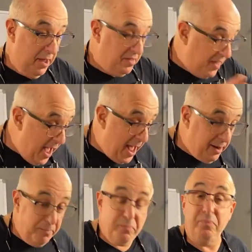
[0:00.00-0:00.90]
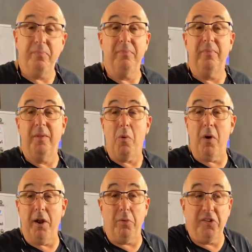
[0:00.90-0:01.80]
Then,
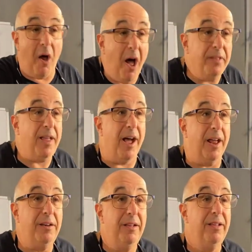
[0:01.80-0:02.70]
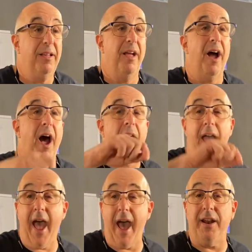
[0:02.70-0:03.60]
when it was all done, I
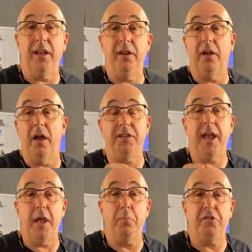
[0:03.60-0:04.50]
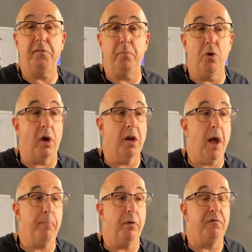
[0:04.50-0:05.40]
added a
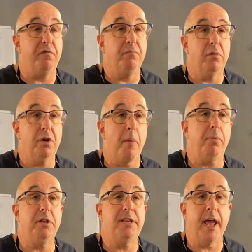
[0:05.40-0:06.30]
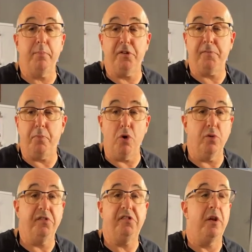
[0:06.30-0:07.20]
couple of
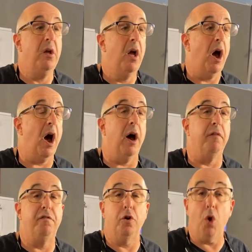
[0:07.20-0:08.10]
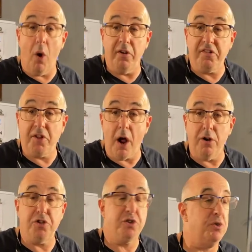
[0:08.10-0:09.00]
tablespoons of
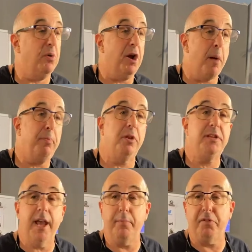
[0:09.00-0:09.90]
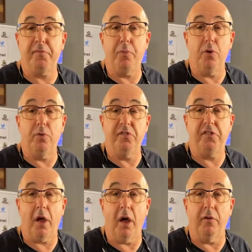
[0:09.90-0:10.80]
cornstarch a couple of tablespoons
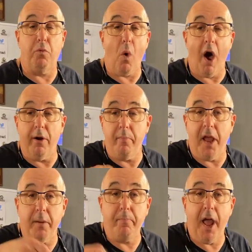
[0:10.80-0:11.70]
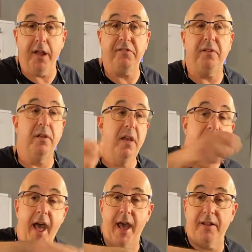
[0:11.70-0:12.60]
of water, made a paste,
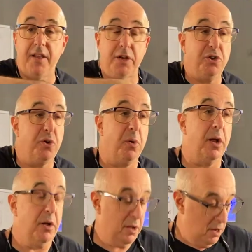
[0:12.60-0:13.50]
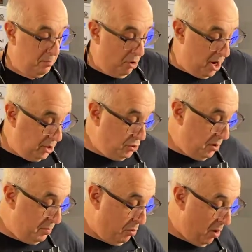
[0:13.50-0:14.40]
added that to it, brought it to
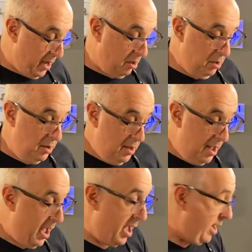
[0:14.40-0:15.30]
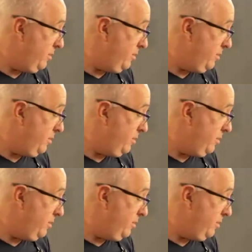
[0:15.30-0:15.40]
a boil, and